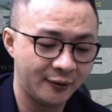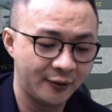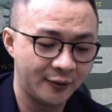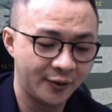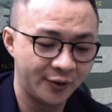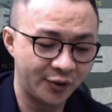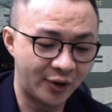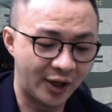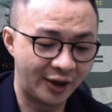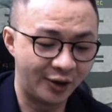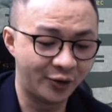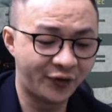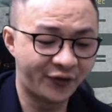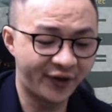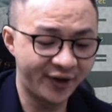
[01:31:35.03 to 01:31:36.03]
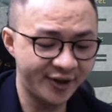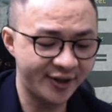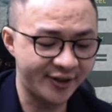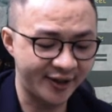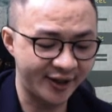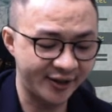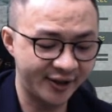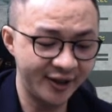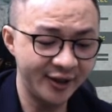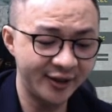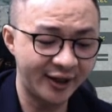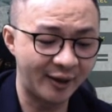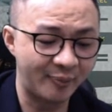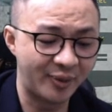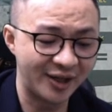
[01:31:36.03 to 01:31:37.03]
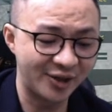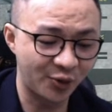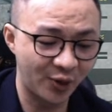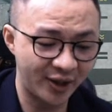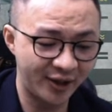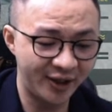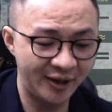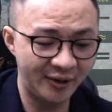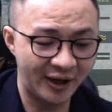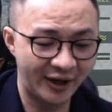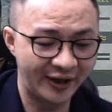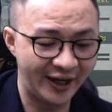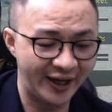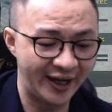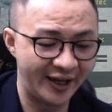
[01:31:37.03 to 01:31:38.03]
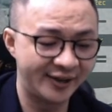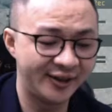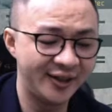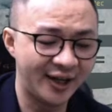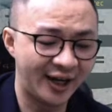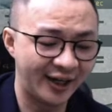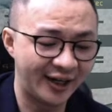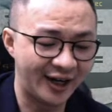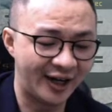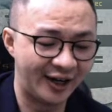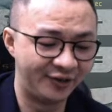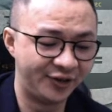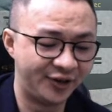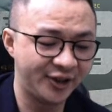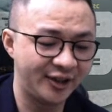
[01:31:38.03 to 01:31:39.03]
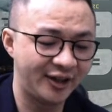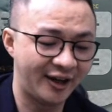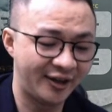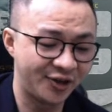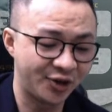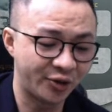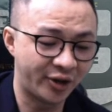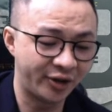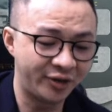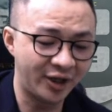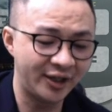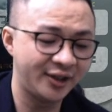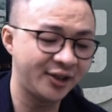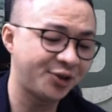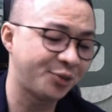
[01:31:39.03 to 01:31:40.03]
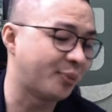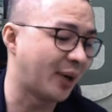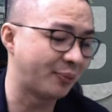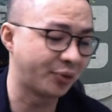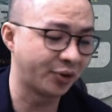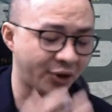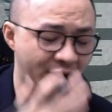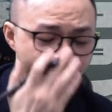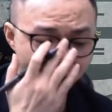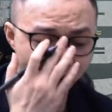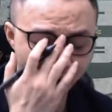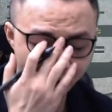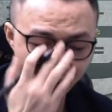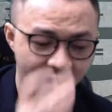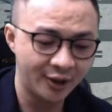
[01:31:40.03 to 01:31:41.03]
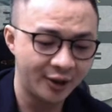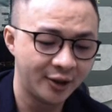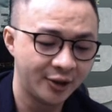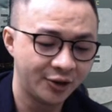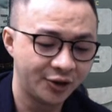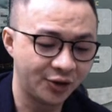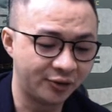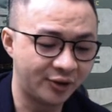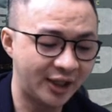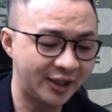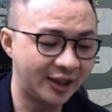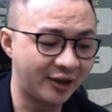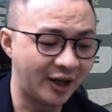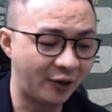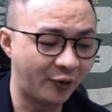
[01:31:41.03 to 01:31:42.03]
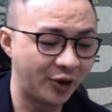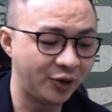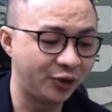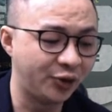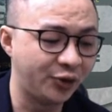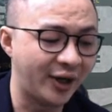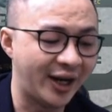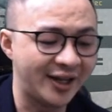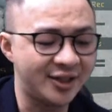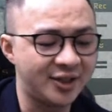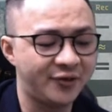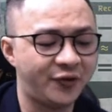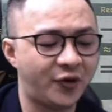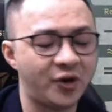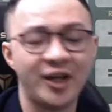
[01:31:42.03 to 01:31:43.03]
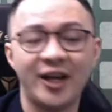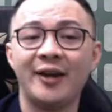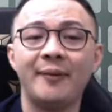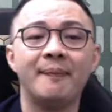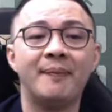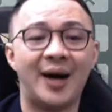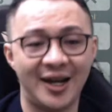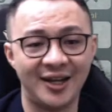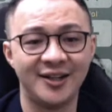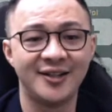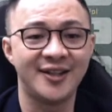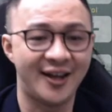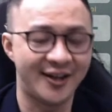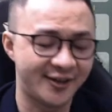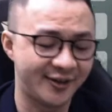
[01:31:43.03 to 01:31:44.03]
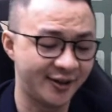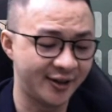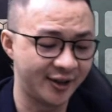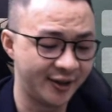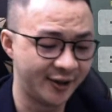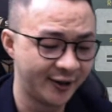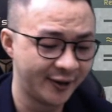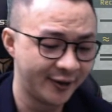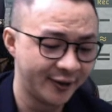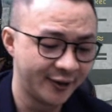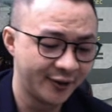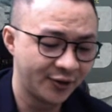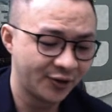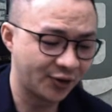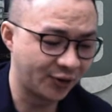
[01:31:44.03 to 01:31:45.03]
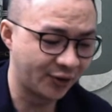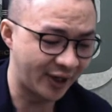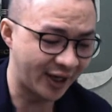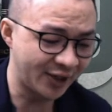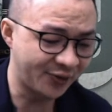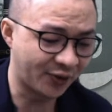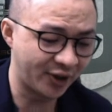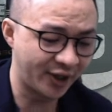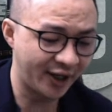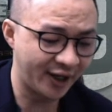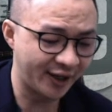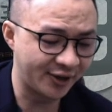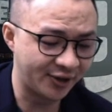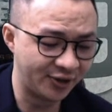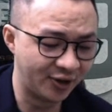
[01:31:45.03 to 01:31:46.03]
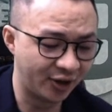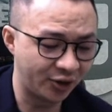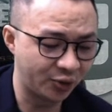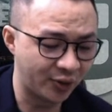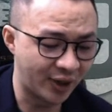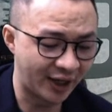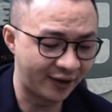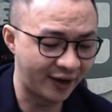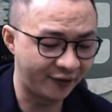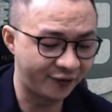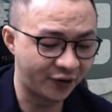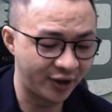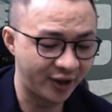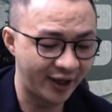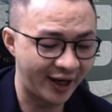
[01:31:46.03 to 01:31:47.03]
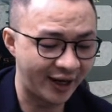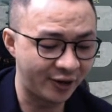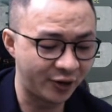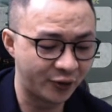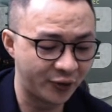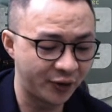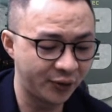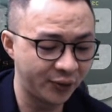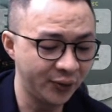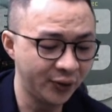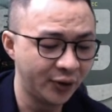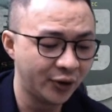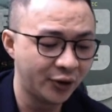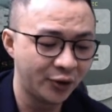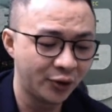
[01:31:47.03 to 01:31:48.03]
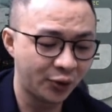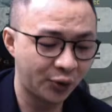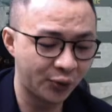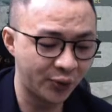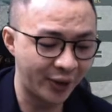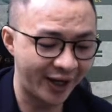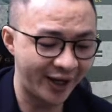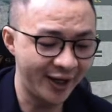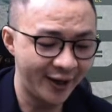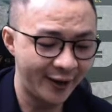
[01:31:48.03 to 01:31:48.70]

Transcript: so I know first is 60, then I plus 20, I get 80, I get 100, and so on, right? This is my progression. So right now I want to do S48 minus S30. So S48 is not too hard, right? 40 n over 2, 2a